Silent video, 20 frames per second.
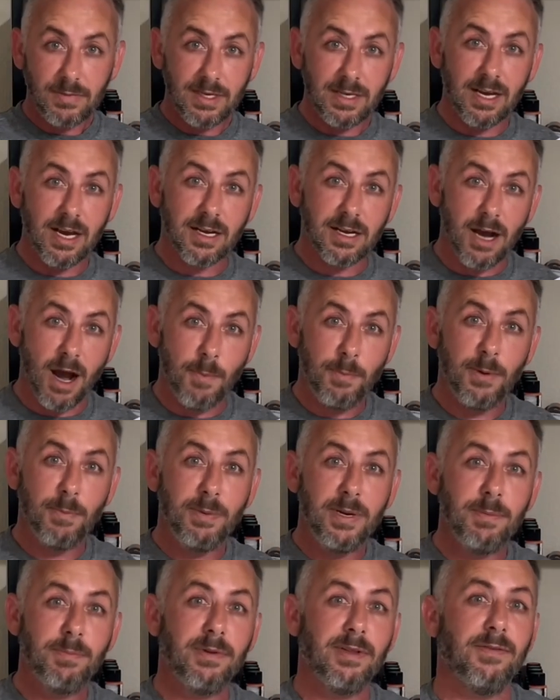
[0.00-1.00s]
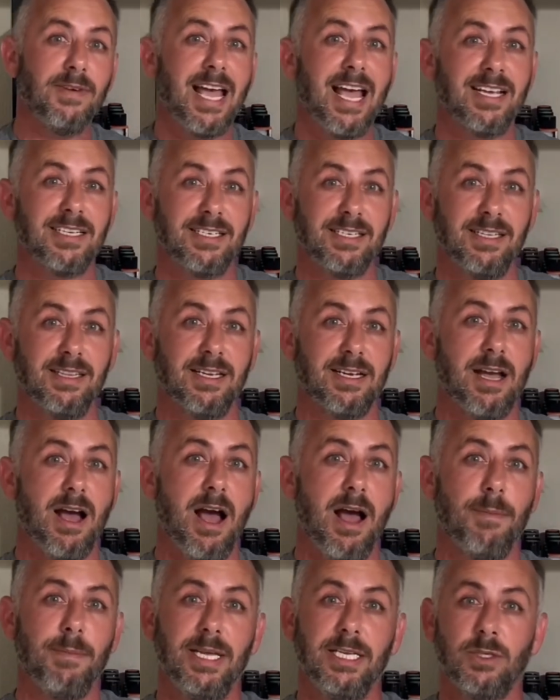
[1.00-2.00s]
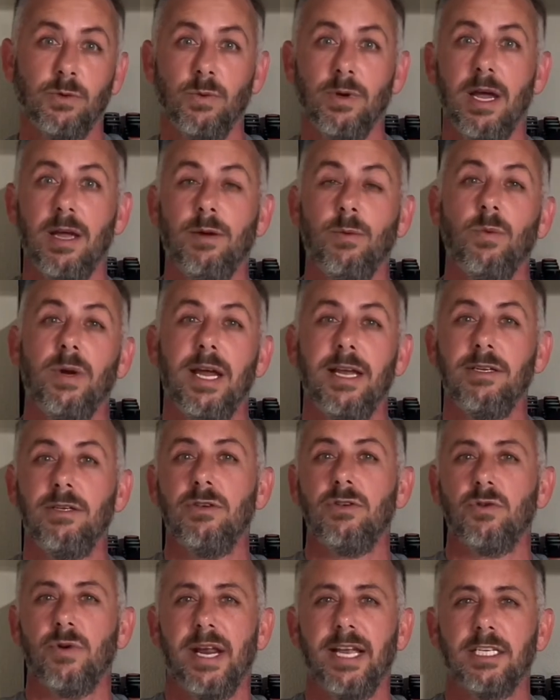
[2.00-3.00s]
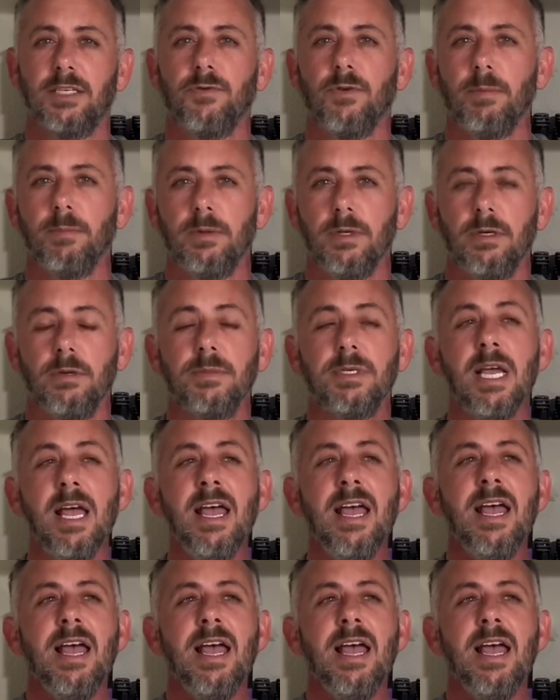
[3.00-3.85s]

A couple people have asked in the comments when I do transfer blooms,